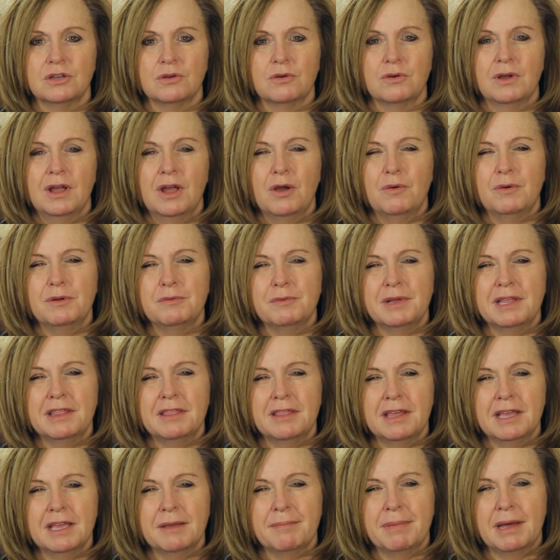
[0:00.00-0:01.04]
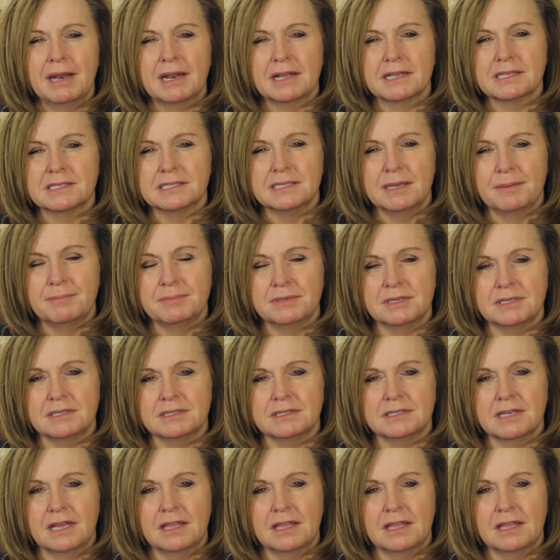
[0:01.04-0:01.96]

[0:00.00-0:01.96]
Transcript: so when we think about acceptance,